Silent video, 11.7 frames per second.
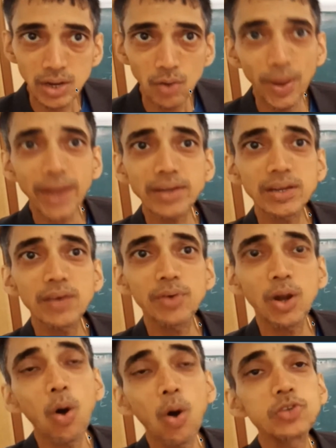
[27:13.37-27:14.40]
Vector
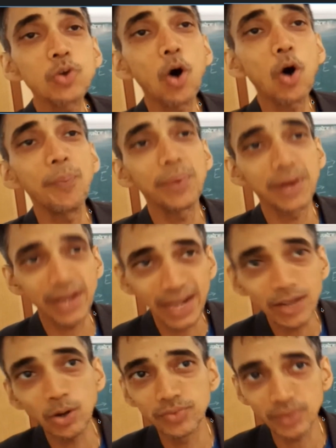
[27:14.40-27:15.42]
will also
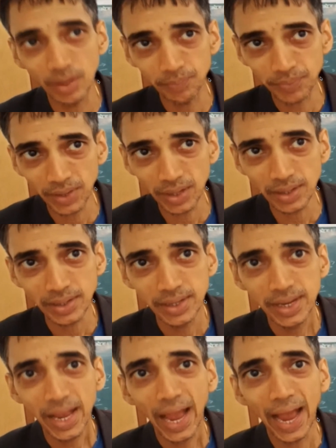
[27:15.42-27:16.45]
operate on something,
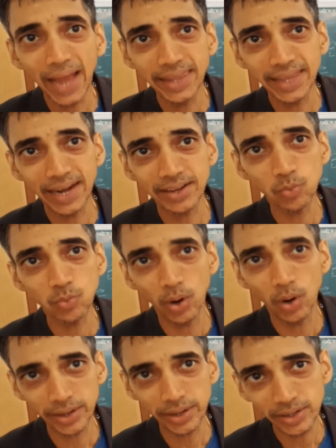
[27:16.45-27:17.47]
and that is
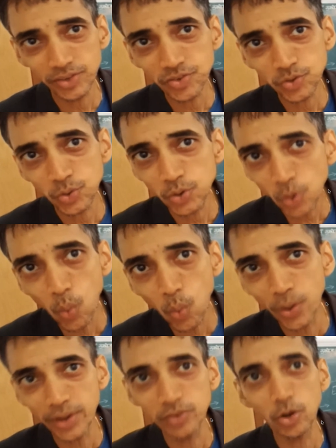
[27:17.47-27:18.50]
what it is to
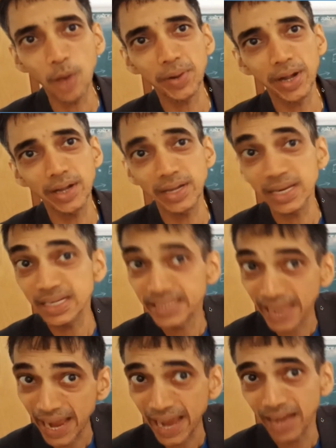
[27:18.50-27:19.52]
do. It is operating
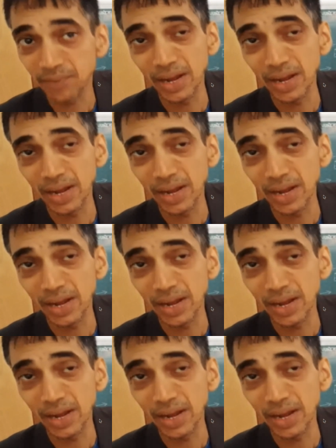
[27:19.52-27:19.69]
there.